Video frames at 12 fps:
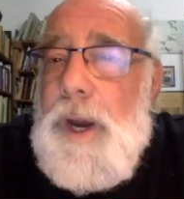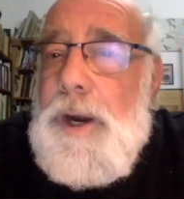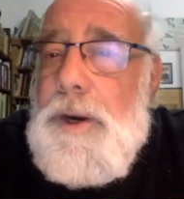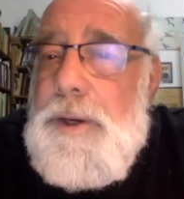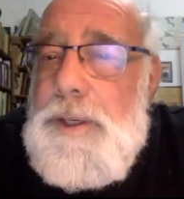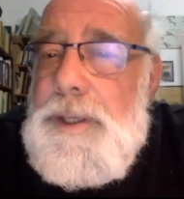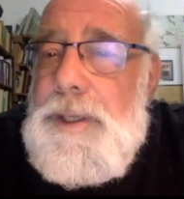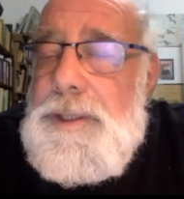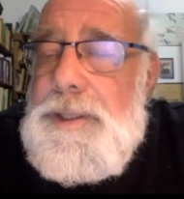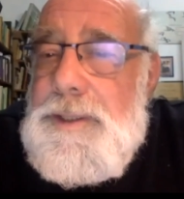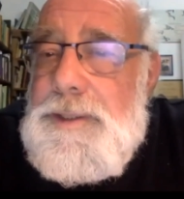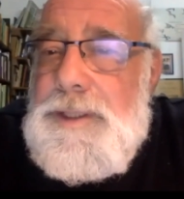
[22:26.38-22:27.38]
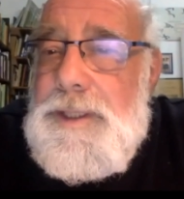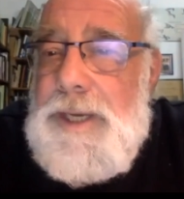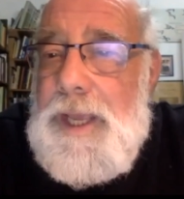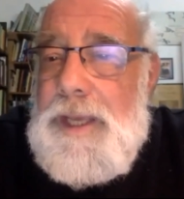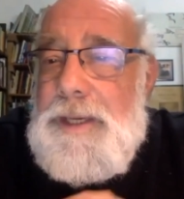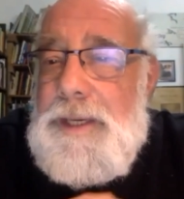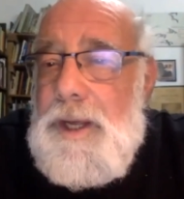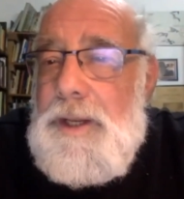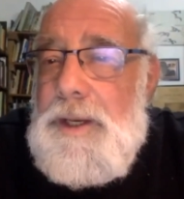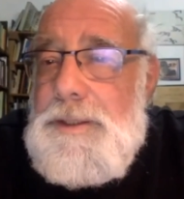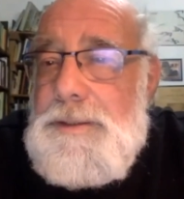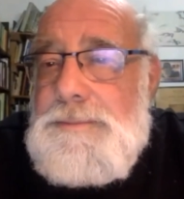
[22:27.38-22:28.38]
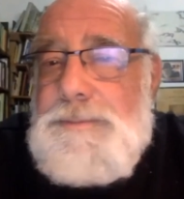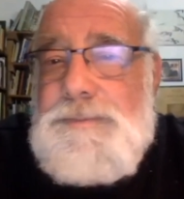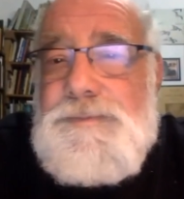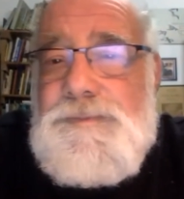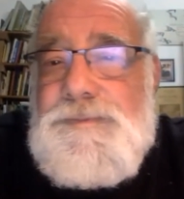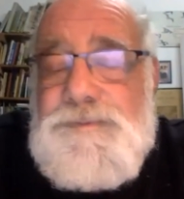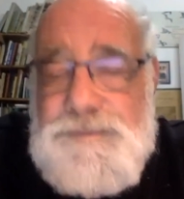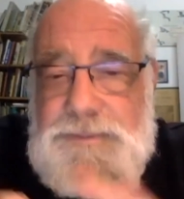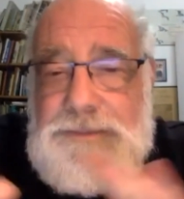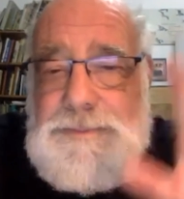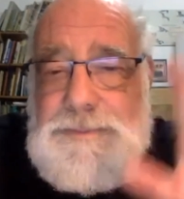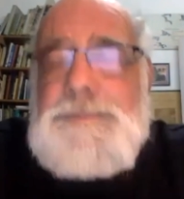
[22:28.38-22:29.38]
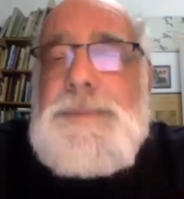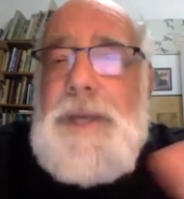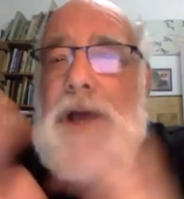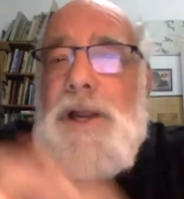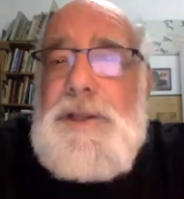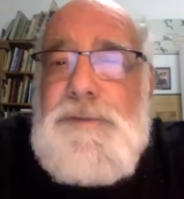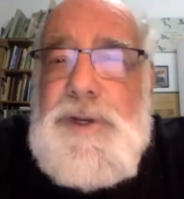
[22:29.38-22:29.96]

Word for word: are today, and I'll leave